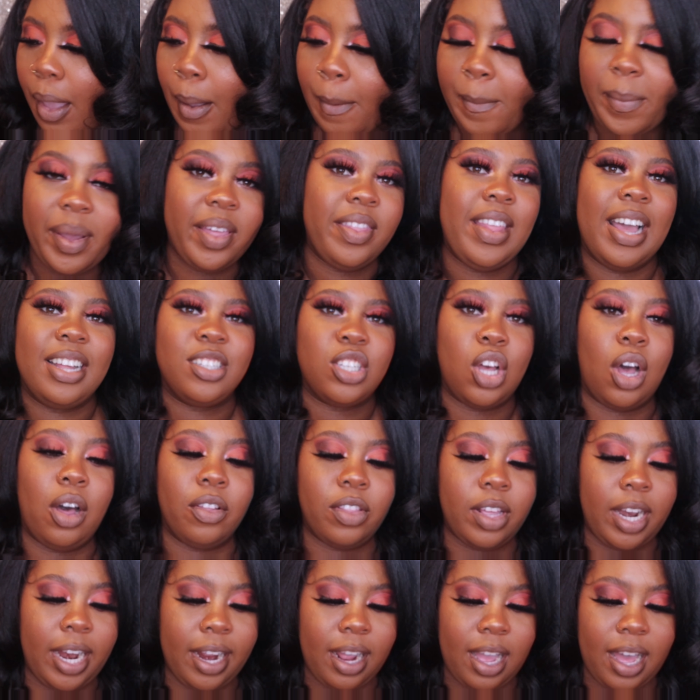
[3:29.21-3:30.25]
But that's all
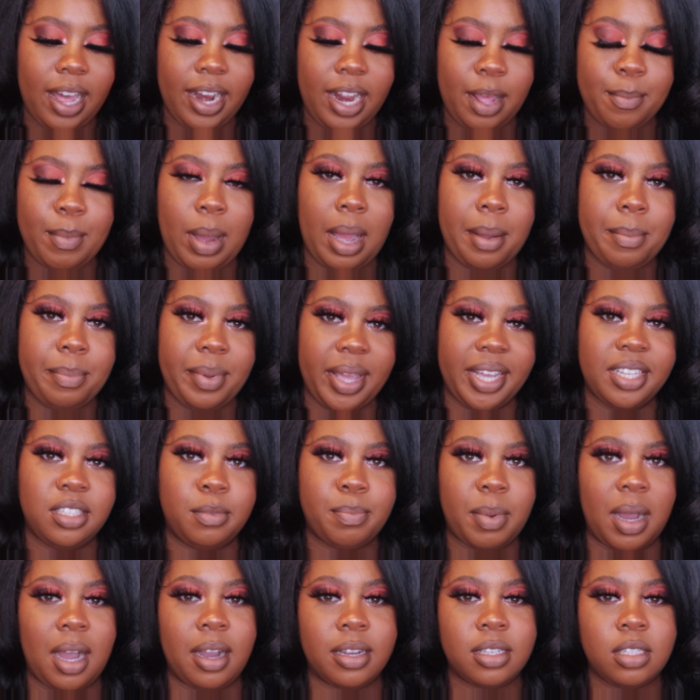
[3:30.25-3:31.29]
that I got in my base
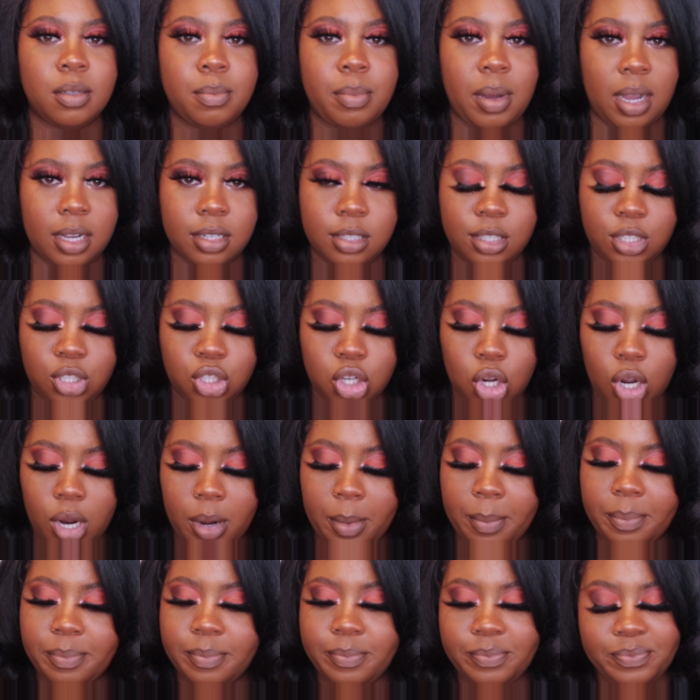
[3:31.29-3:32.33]
box of
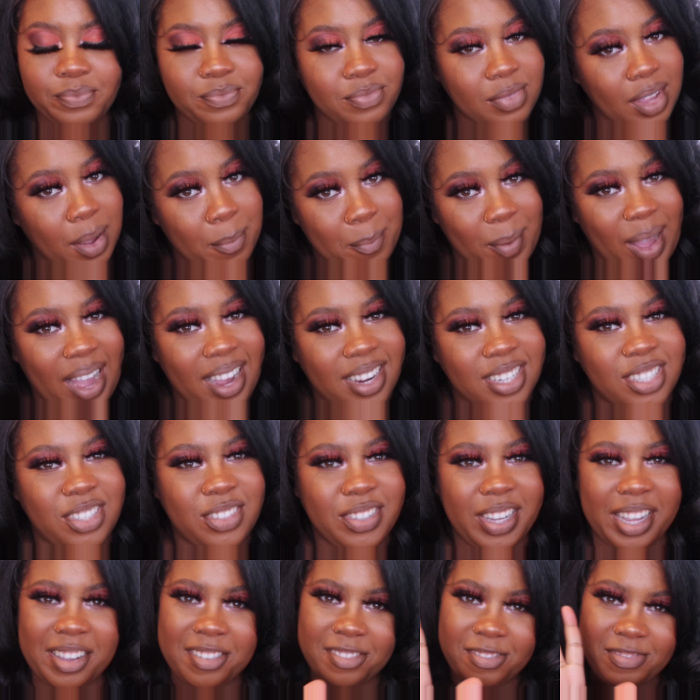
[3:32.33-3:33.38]
BoxyCharm box. You
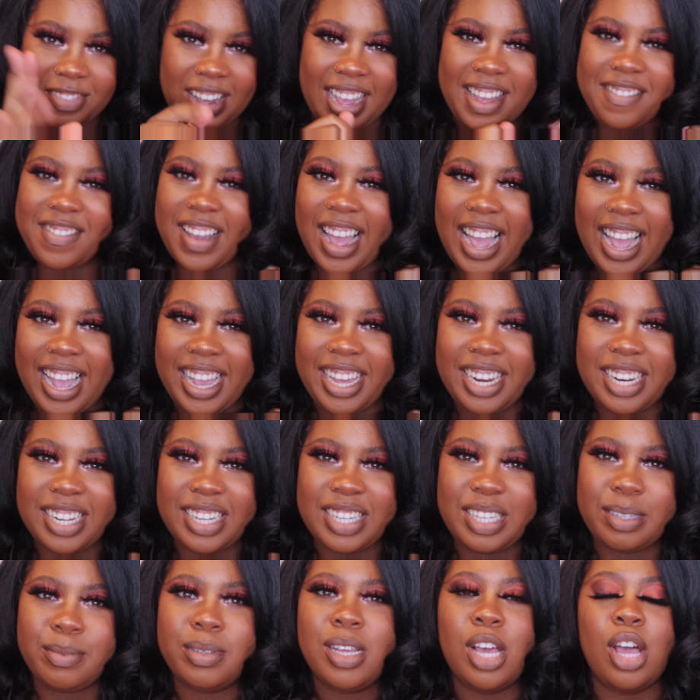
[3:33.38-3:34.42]
get 5
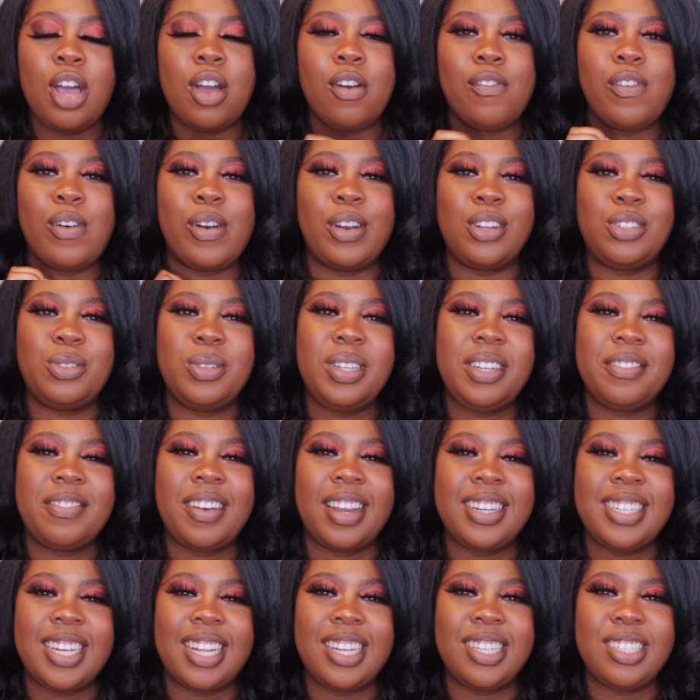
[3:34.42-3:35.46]
items for
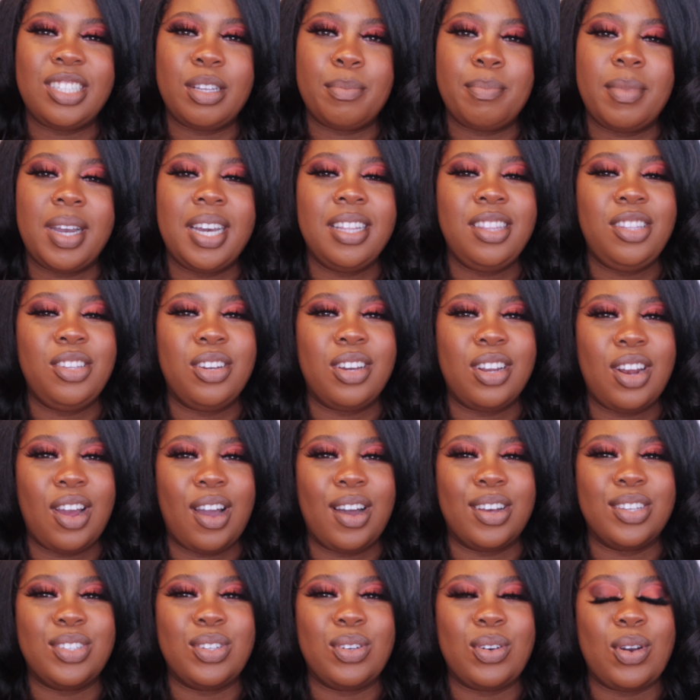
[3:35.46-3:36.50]
$25 a month. You can
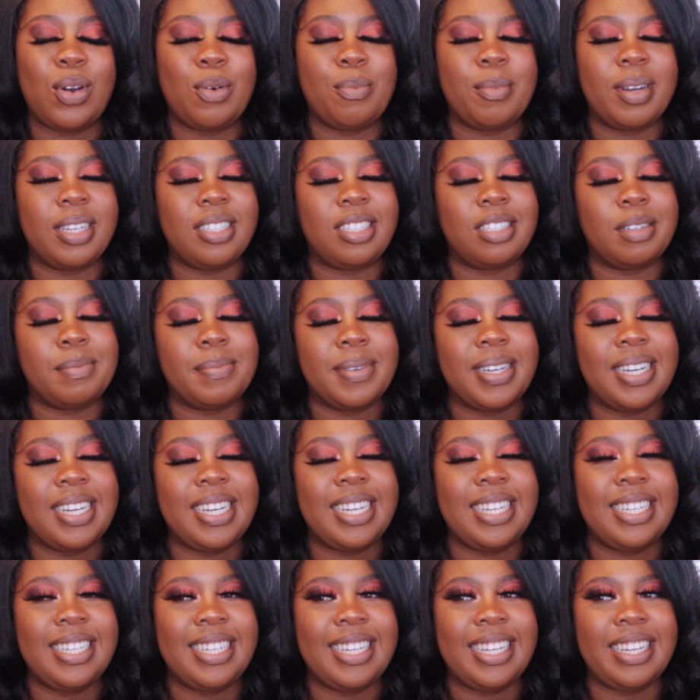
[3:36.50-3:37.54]
also go month to
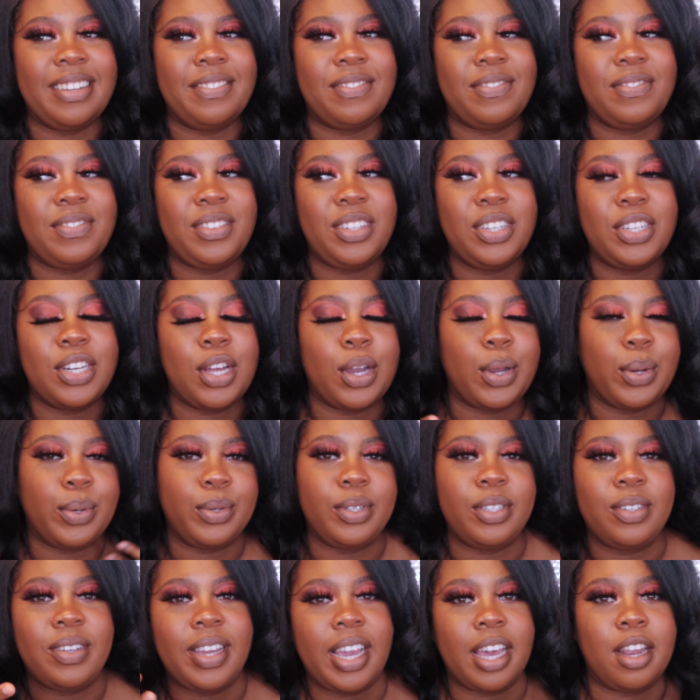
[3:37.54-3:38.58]
month if you know
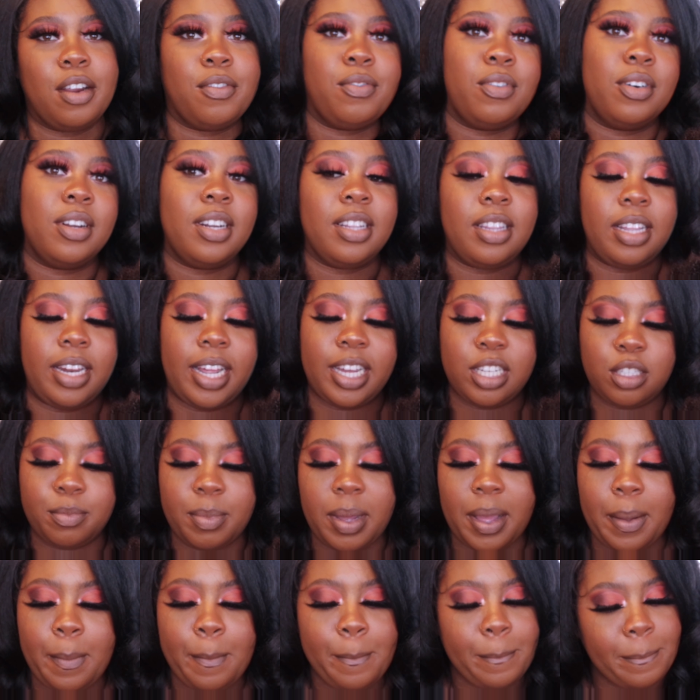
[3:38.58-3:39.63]
you can't afford it the next
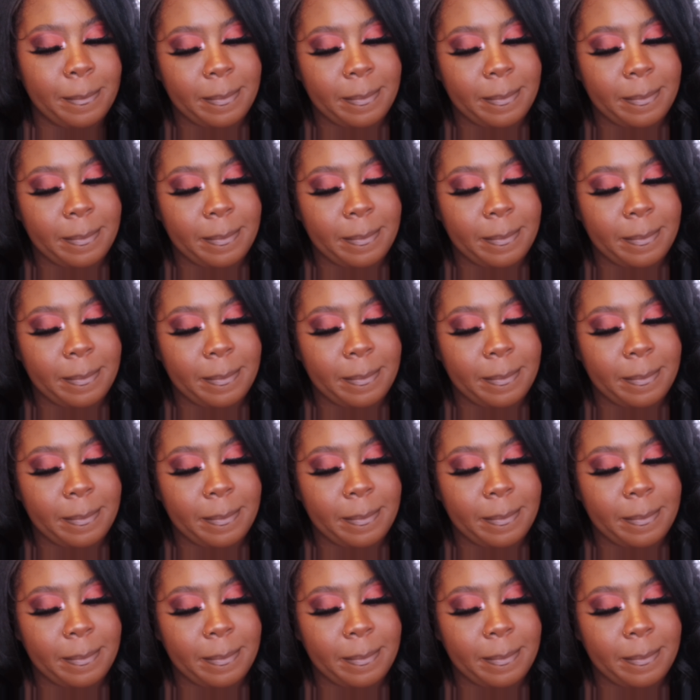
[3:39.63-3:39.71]
month.